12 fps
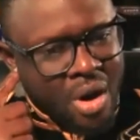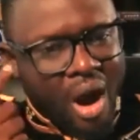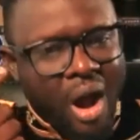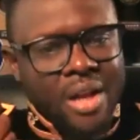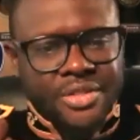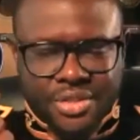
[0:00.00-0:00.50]

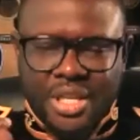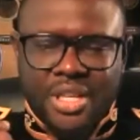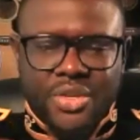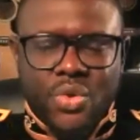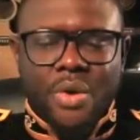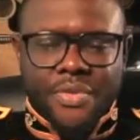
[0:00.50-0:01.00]
until
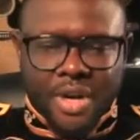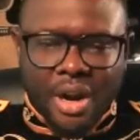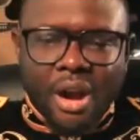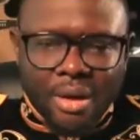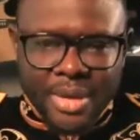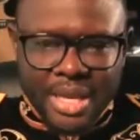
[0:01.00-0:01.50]
you have
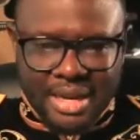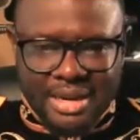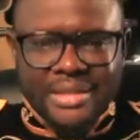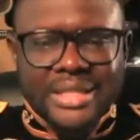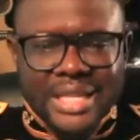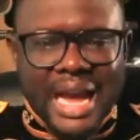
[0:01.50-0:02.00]
come in
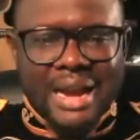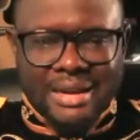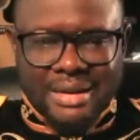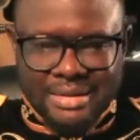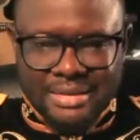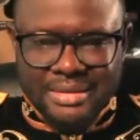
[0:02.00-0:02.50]
contact
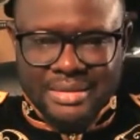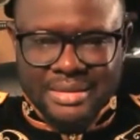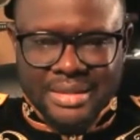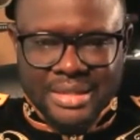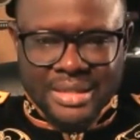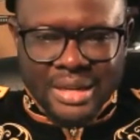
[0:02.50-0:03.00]

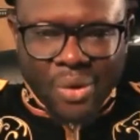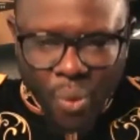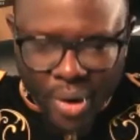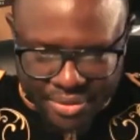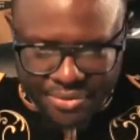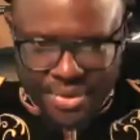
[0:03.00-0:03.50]

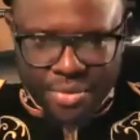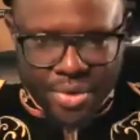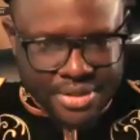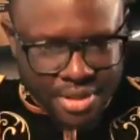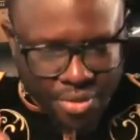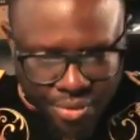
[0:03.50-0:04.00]
with the
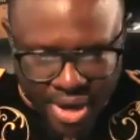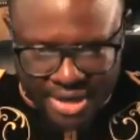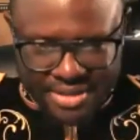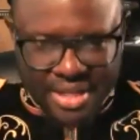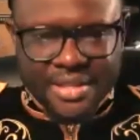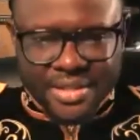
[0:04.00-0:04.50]

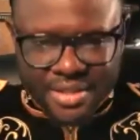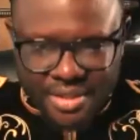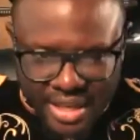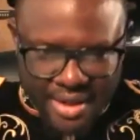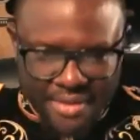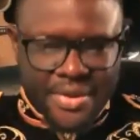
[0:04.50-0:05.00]
resurrected
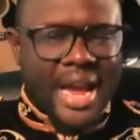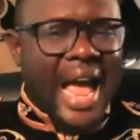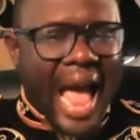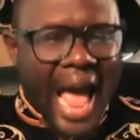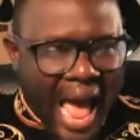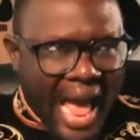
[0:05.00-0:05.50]
Savior
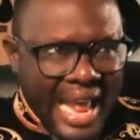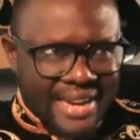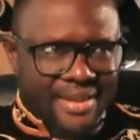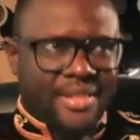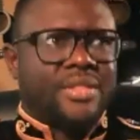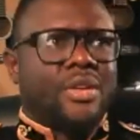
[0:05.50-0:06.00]

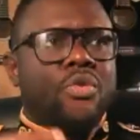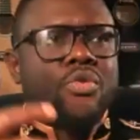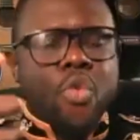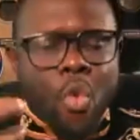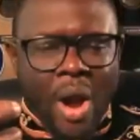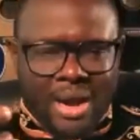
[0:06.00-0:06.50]
and the
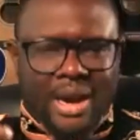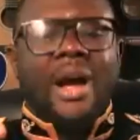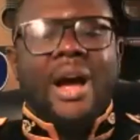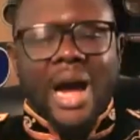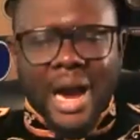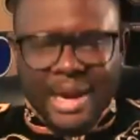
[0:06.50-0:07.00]
Ruach
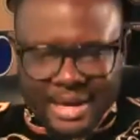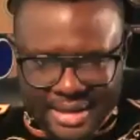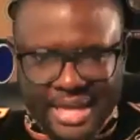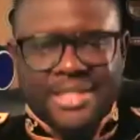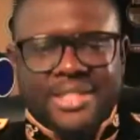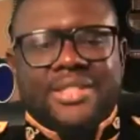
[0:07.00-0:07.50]

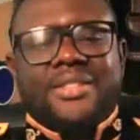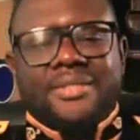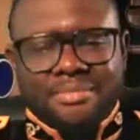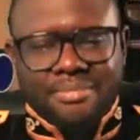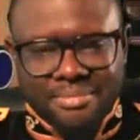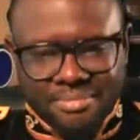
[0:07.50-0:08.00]
HaKodesh,
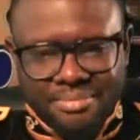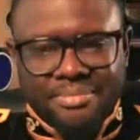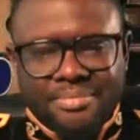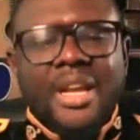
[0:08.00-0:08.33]
mm-hmm.